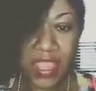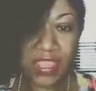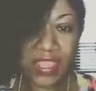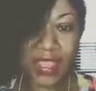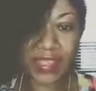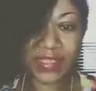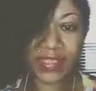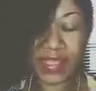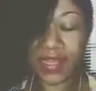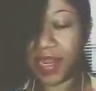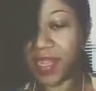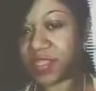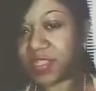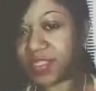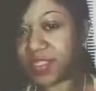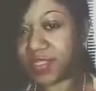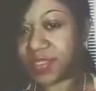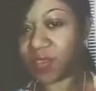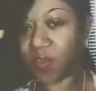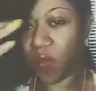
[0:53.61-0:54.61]
Yes, and I
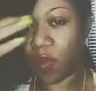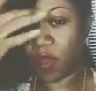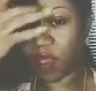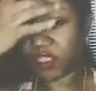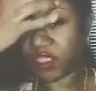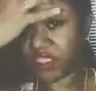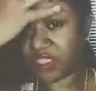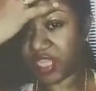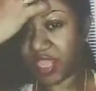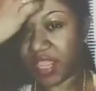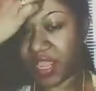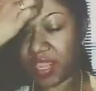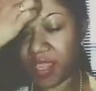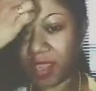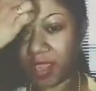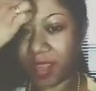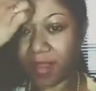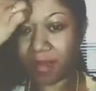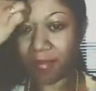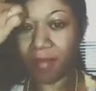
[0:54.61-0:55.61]
just washed
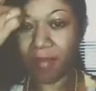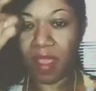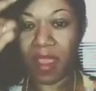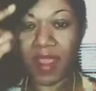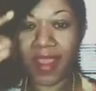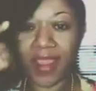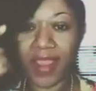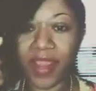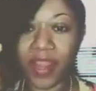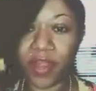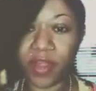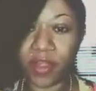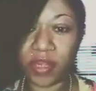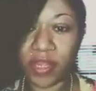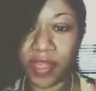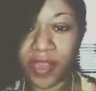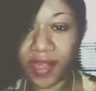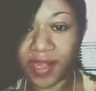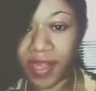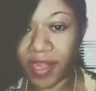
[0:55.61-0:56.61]
uh, my hair
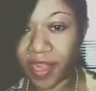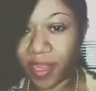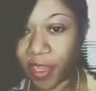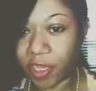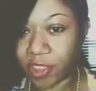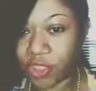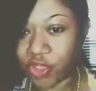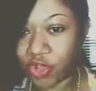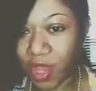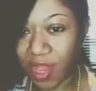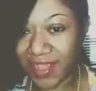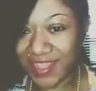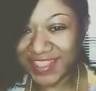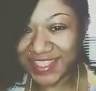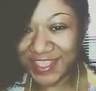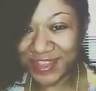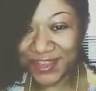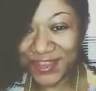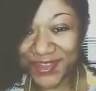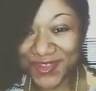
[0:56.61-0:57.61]
and let it air dry.
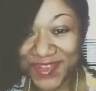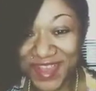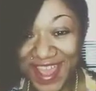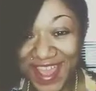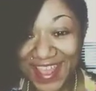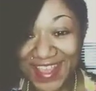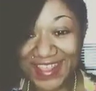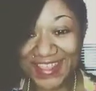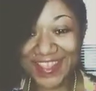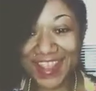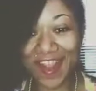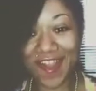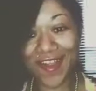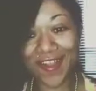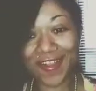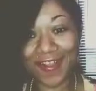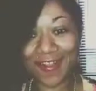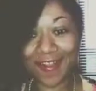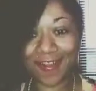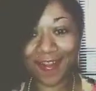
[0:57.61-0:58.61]
So you guys are
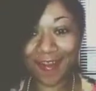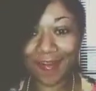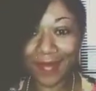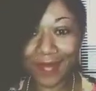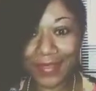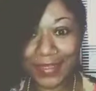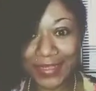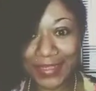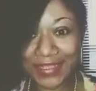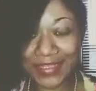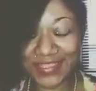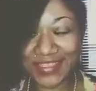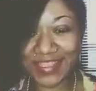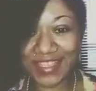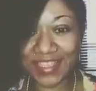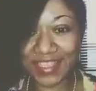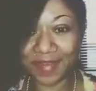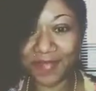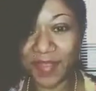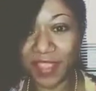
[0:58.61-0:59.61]
currently
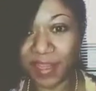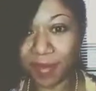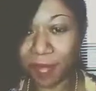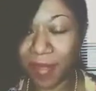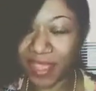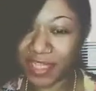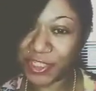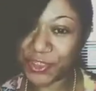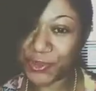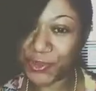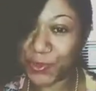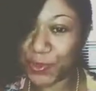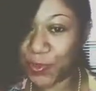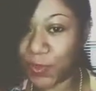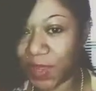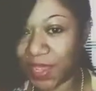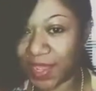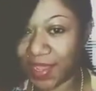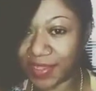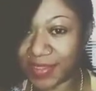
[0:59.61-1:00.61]
seeing me in my
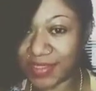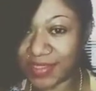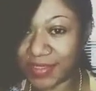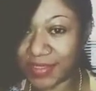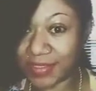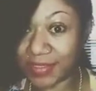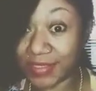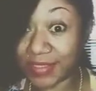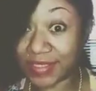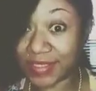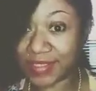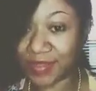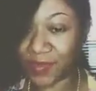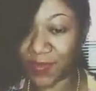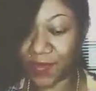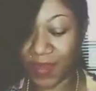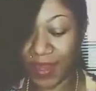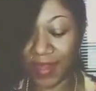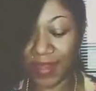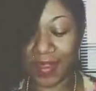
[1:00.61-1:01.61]
true essence
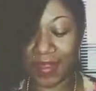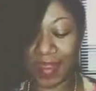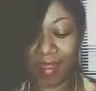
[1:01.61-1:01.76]
right